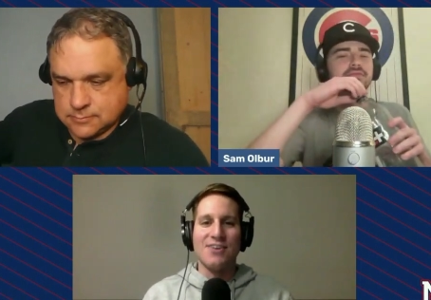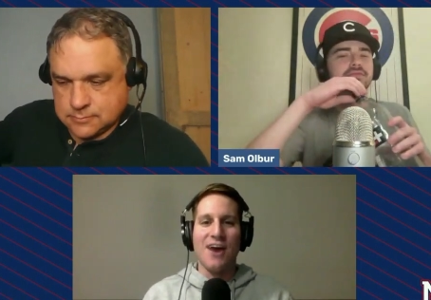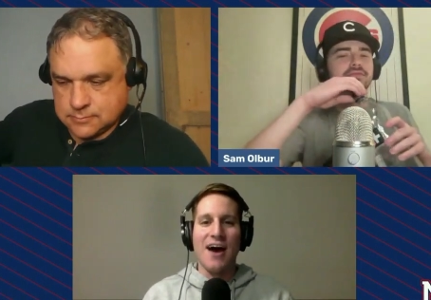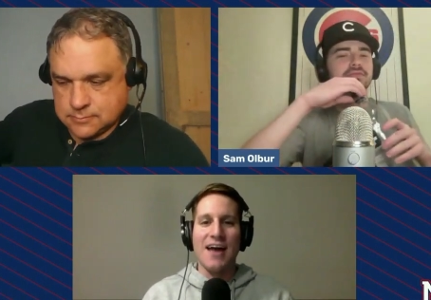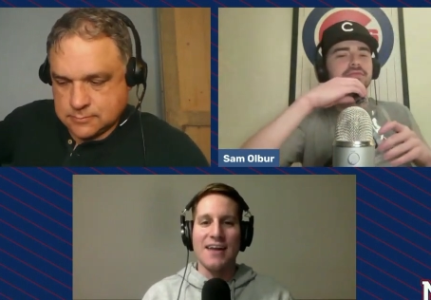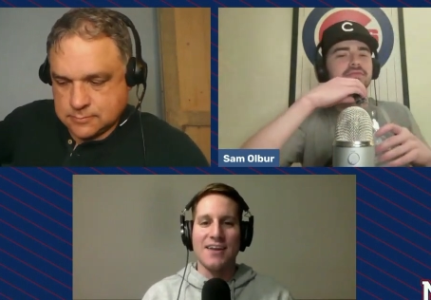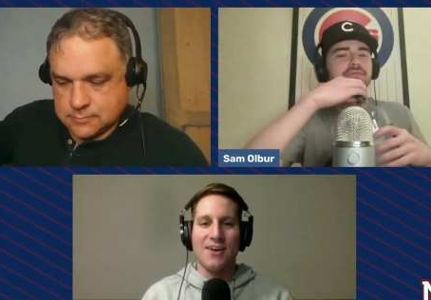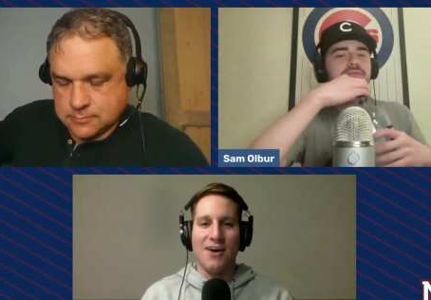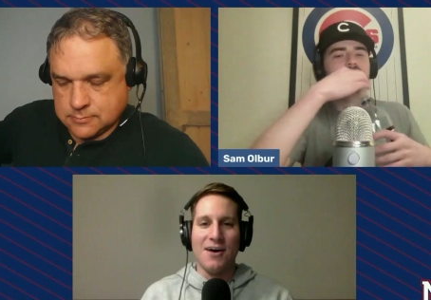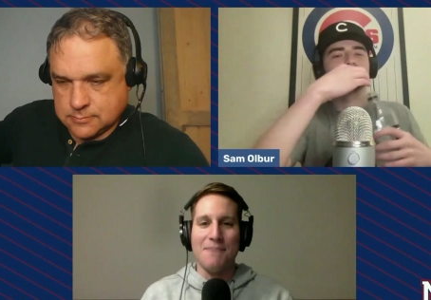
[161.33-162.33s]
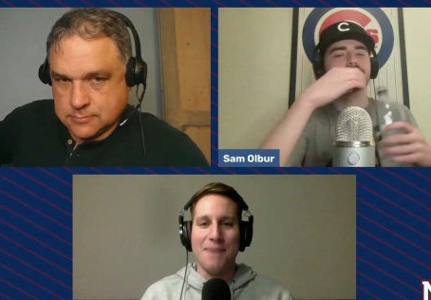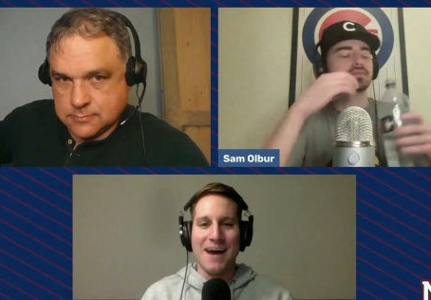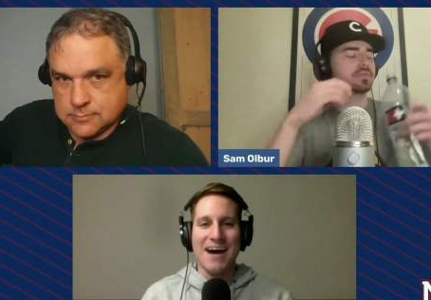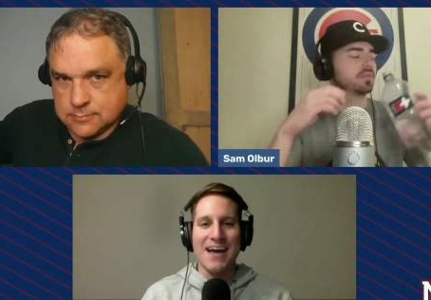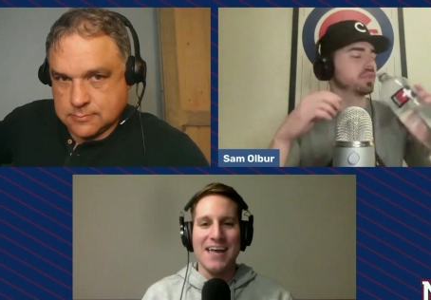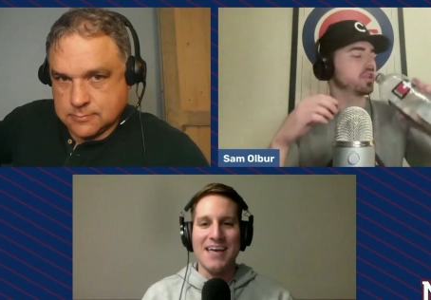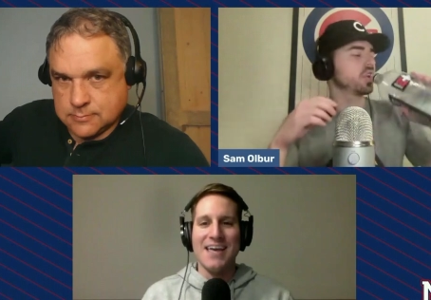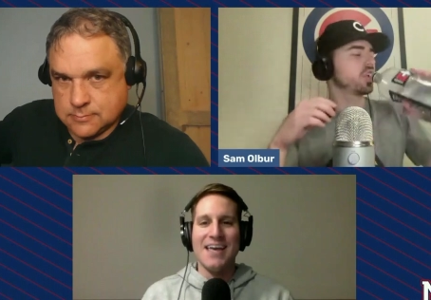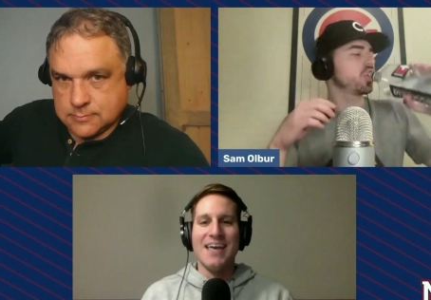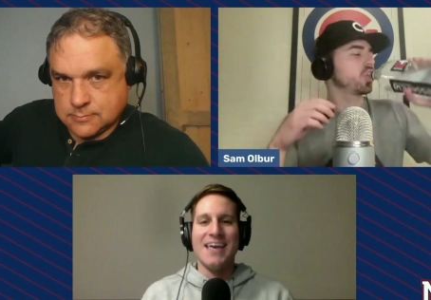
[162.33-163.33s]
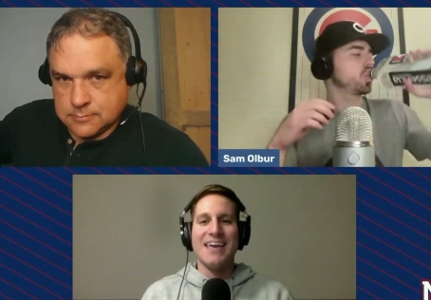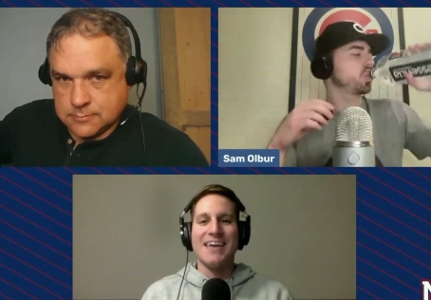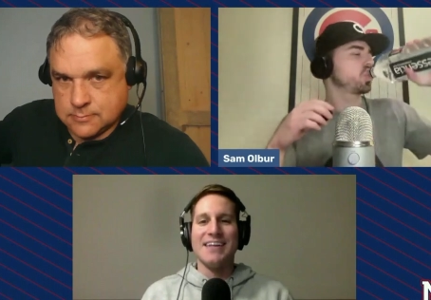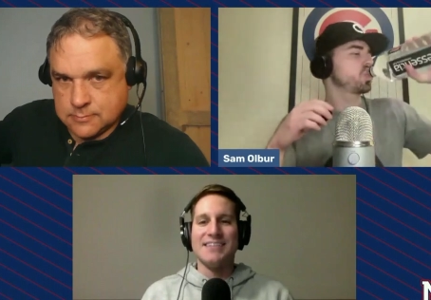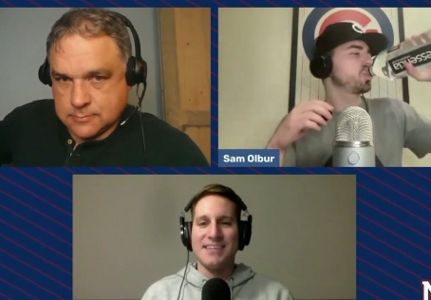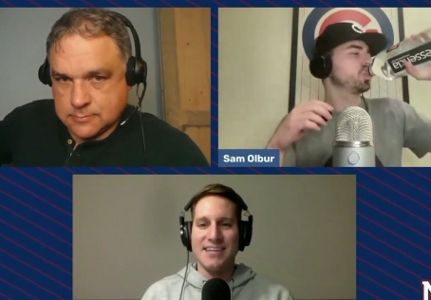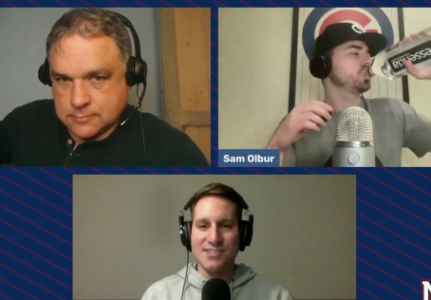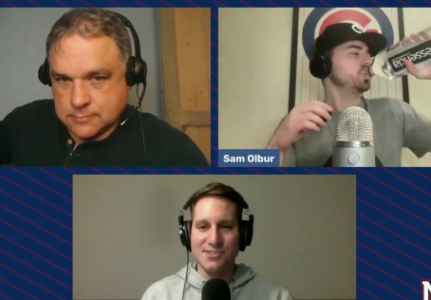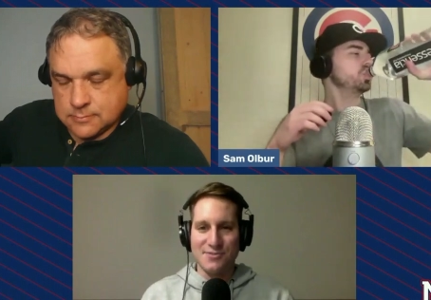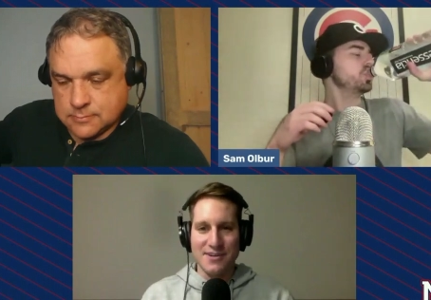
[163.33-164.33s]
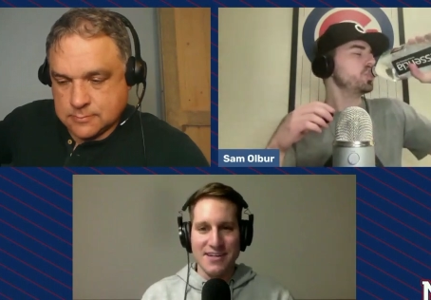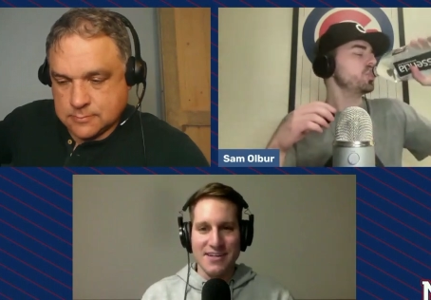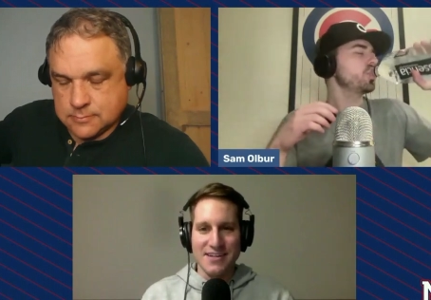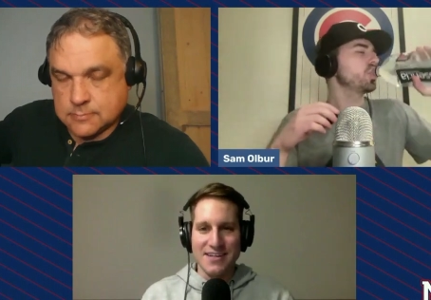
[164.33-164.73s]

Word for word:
Speaker 1: not gone by in its history?